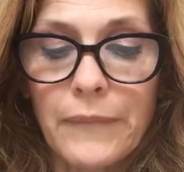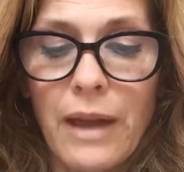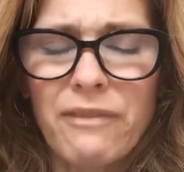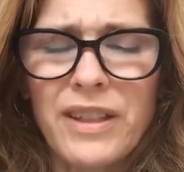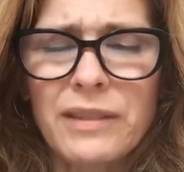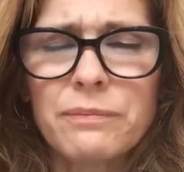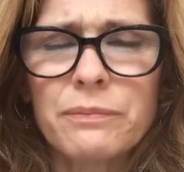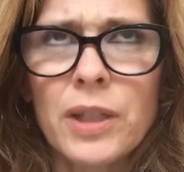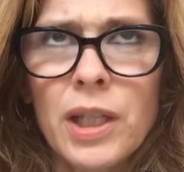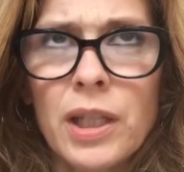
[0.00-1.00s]
I feel,
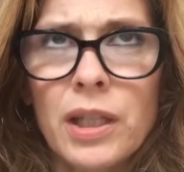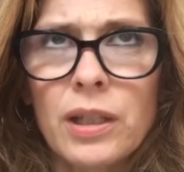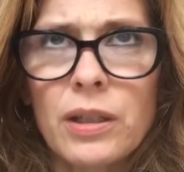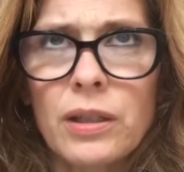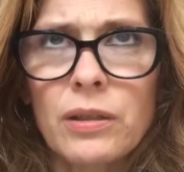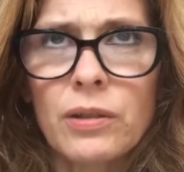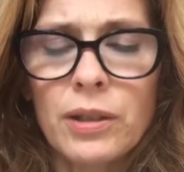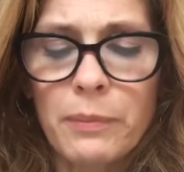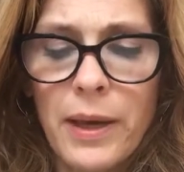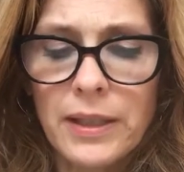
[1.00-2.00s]

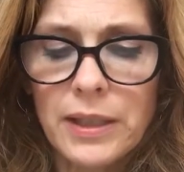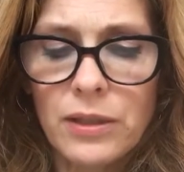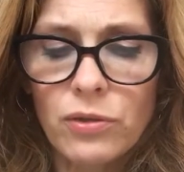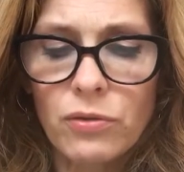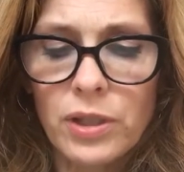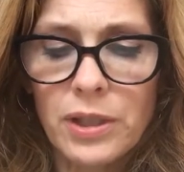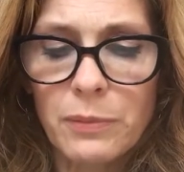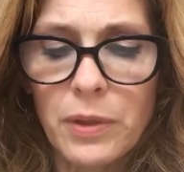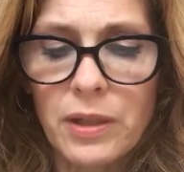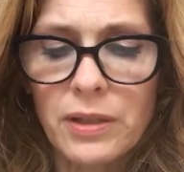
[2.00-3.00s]
looking back since
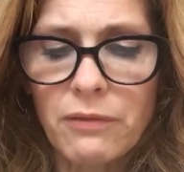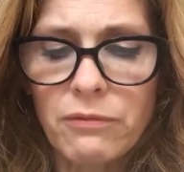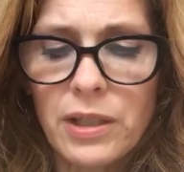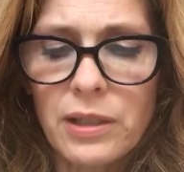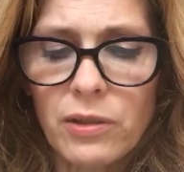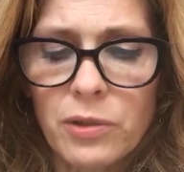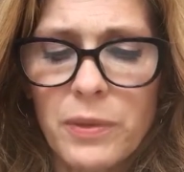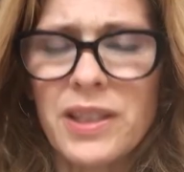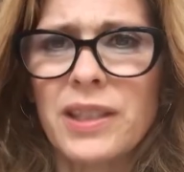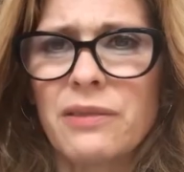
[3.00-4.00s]
Christmas, I've really lost
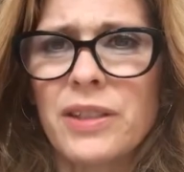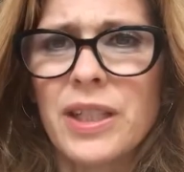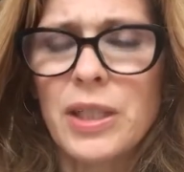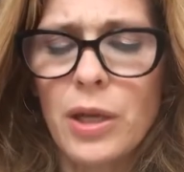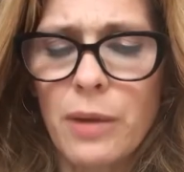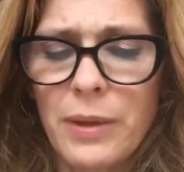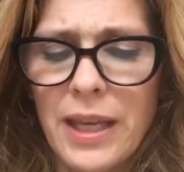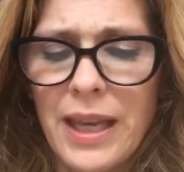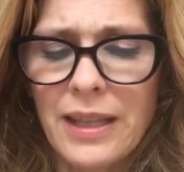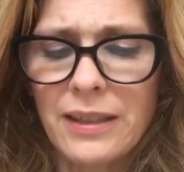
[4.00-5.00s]
myself this time
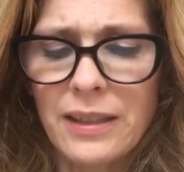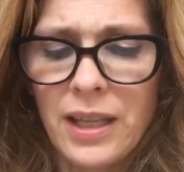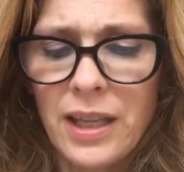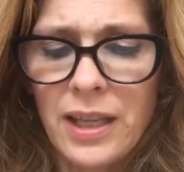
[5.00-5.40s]
again, and